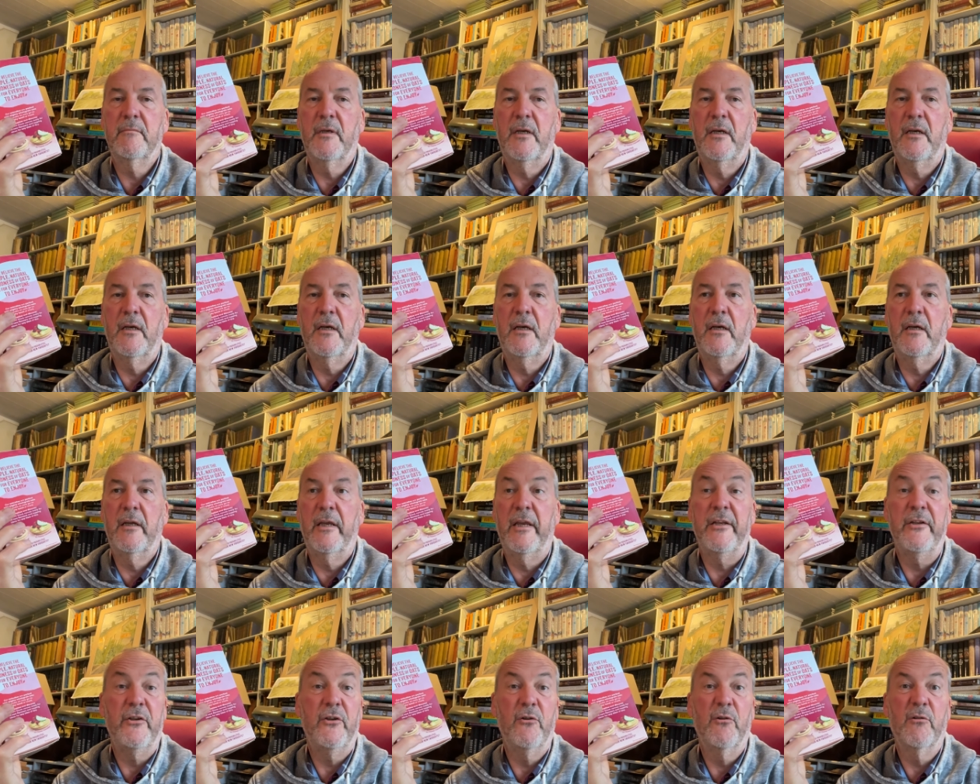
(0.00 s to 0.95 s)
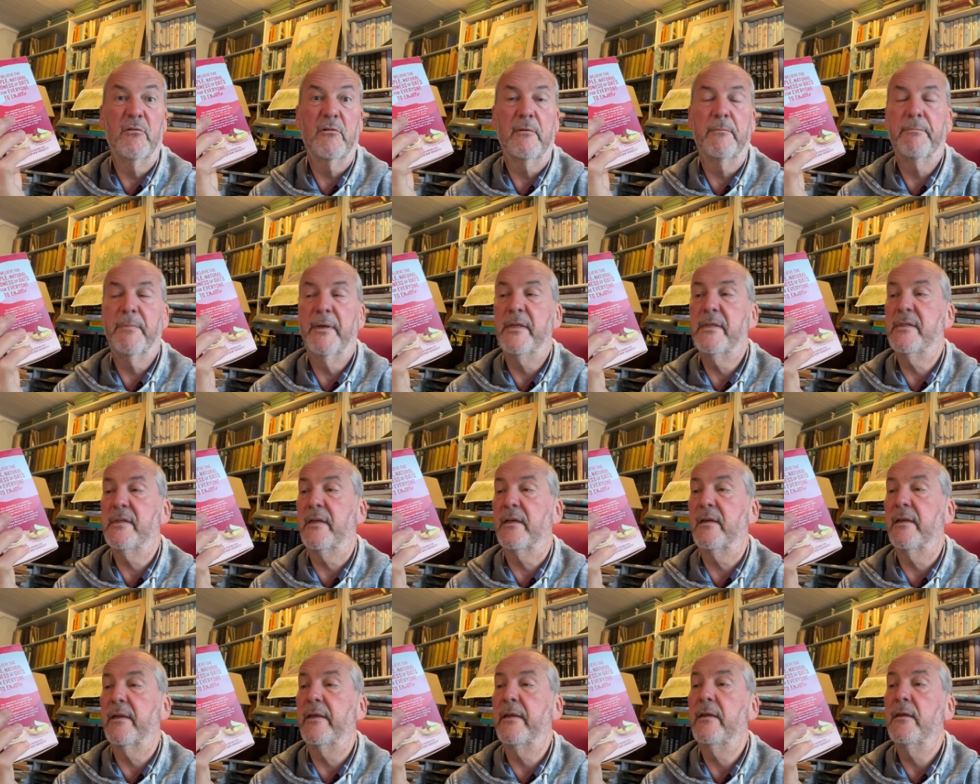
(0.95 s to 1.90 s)
uh, in Europe
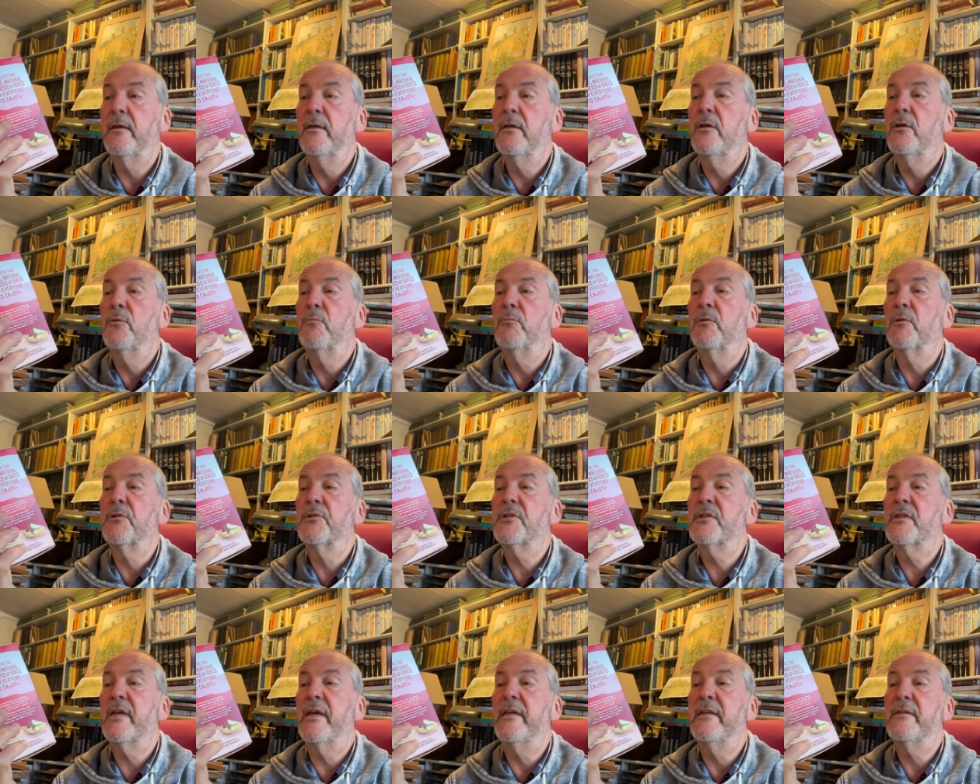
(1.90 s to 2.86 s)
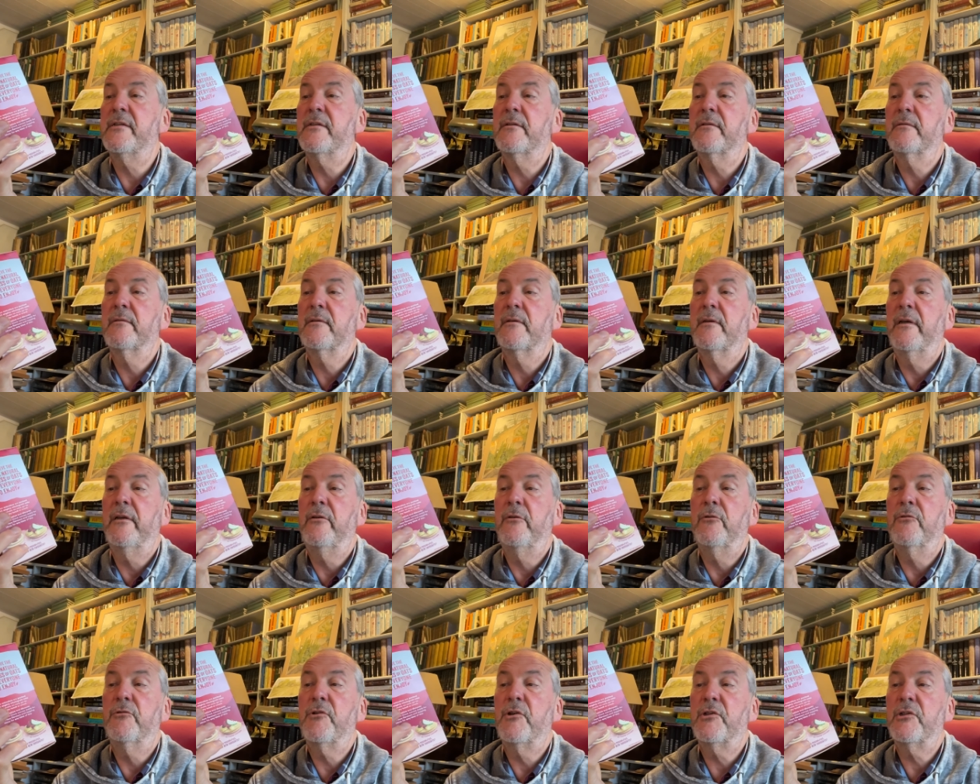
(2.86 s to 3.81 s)
basically will state
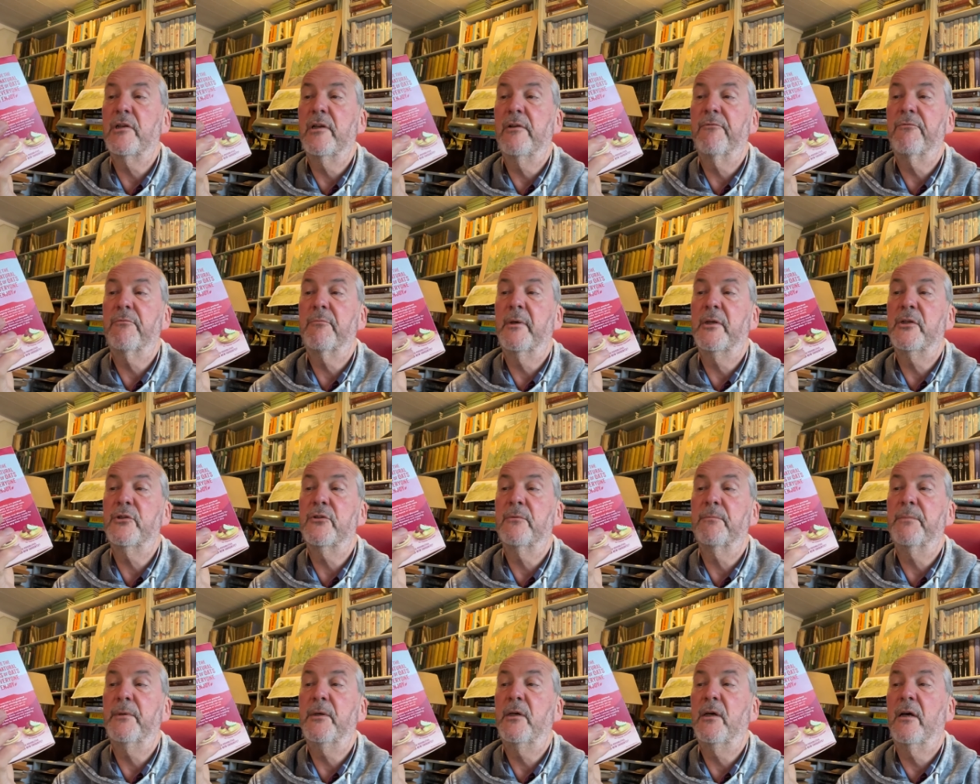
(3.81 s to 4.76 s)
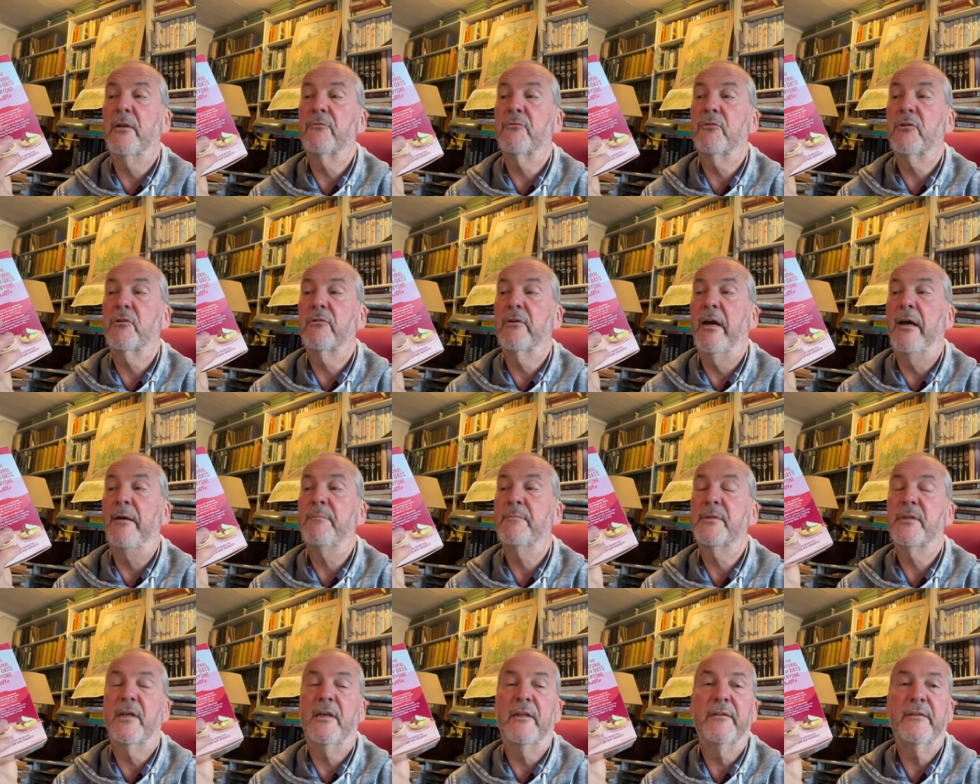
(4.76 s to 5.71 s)
nutritional information per 100
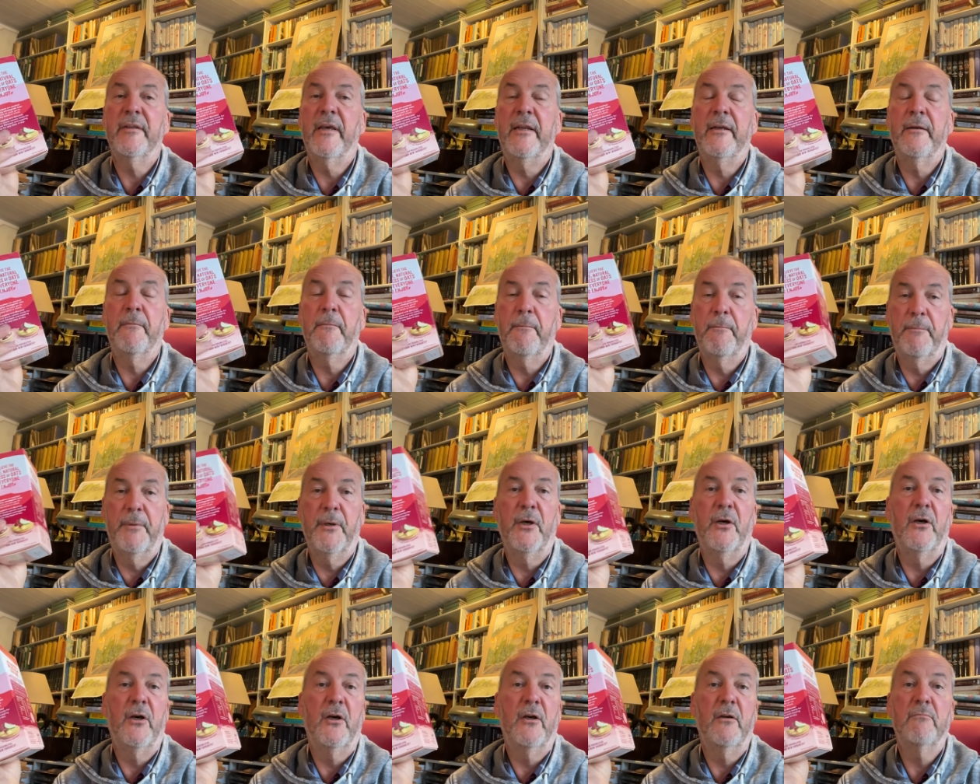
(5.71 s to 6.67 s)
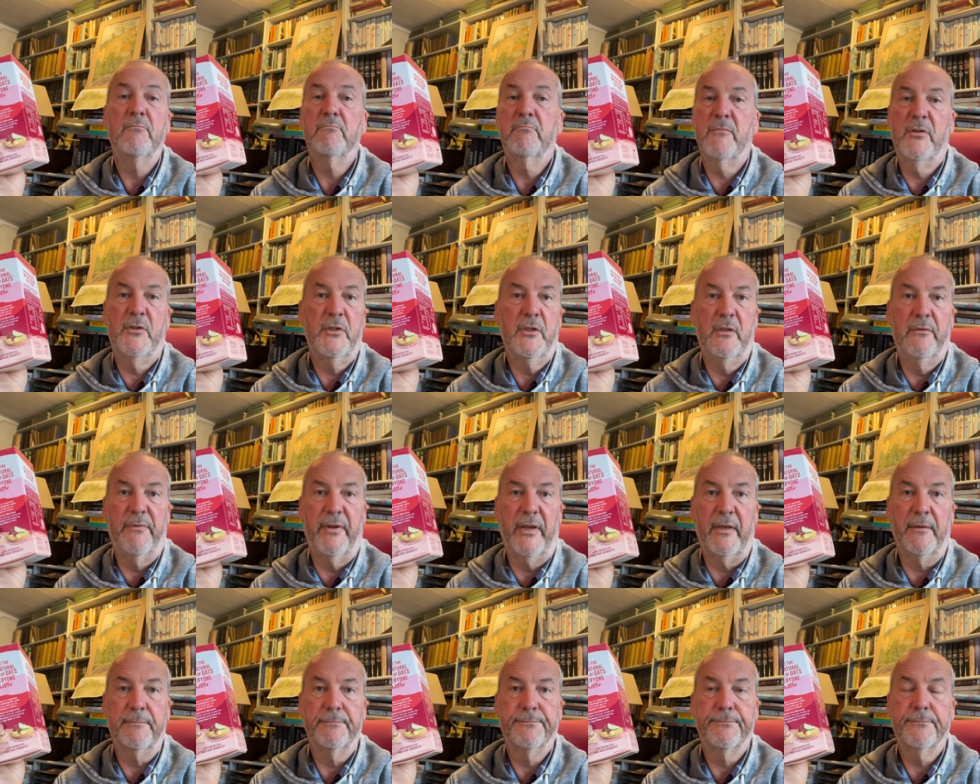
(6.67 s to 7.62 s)
grams and then per
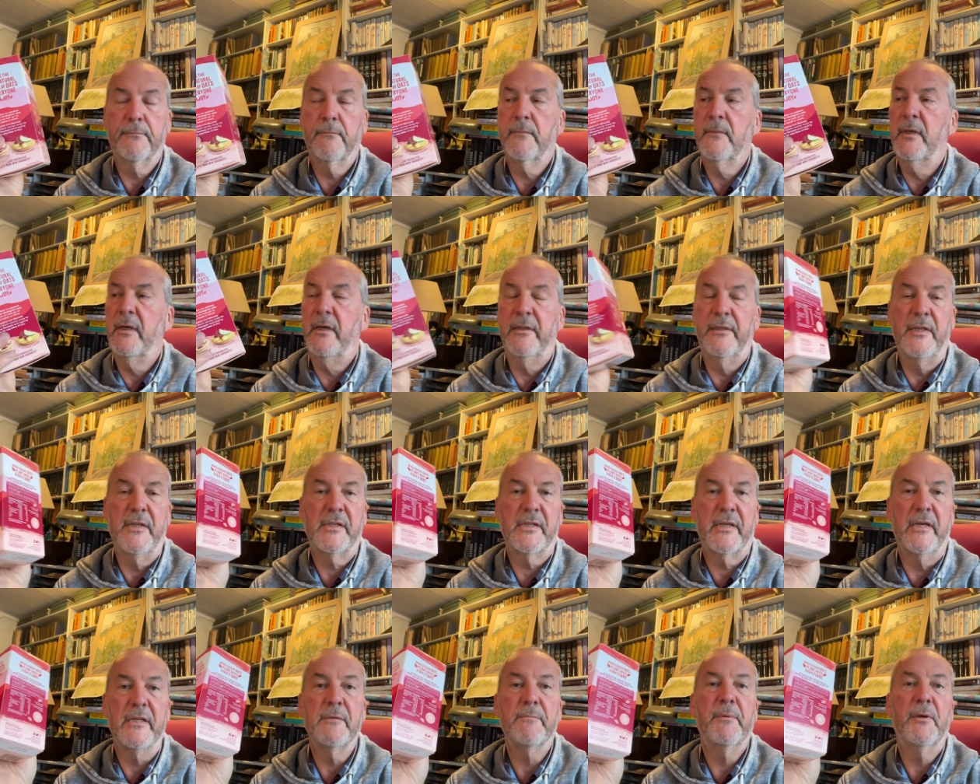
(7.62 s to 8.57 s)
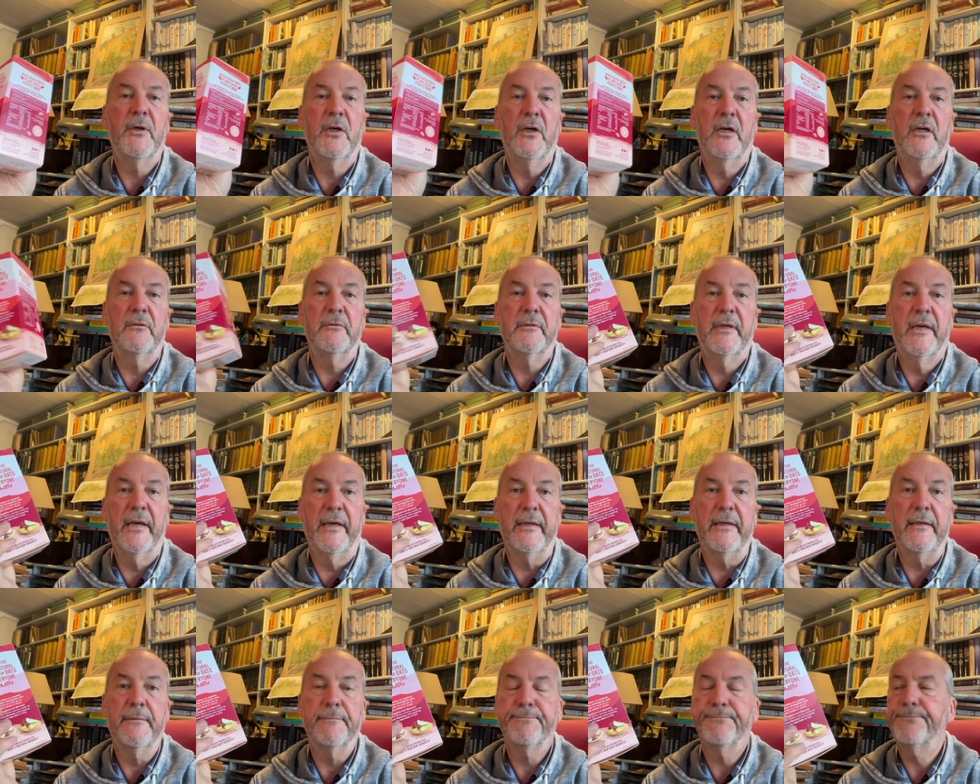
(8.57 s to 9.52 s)
serving, in this case per oat
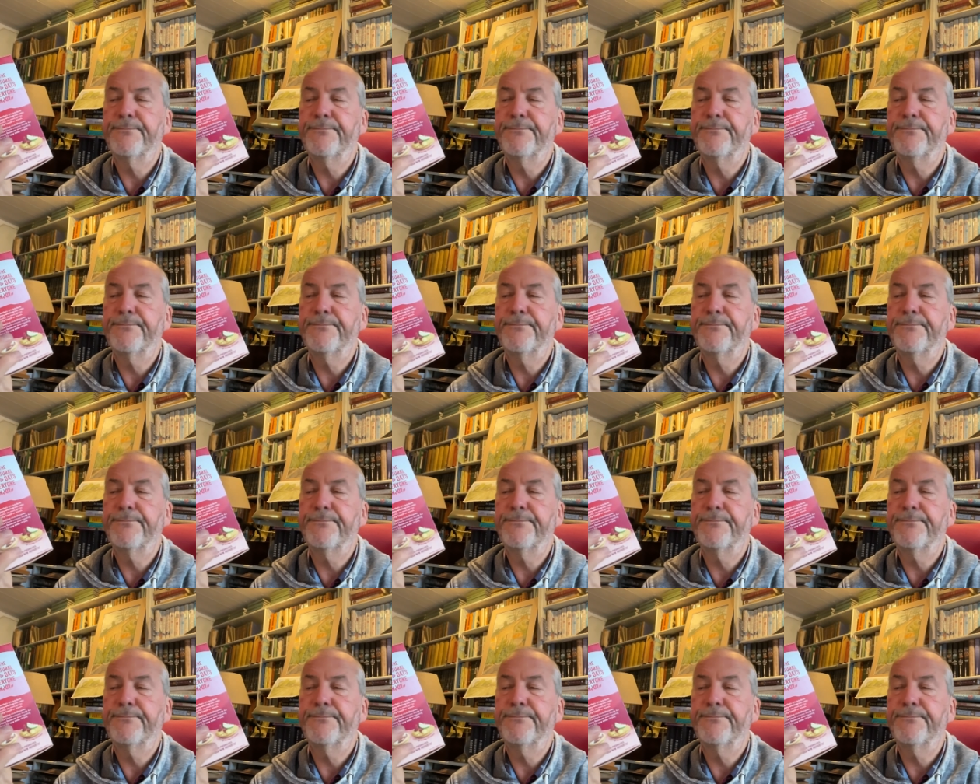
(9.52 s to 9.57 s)
cake.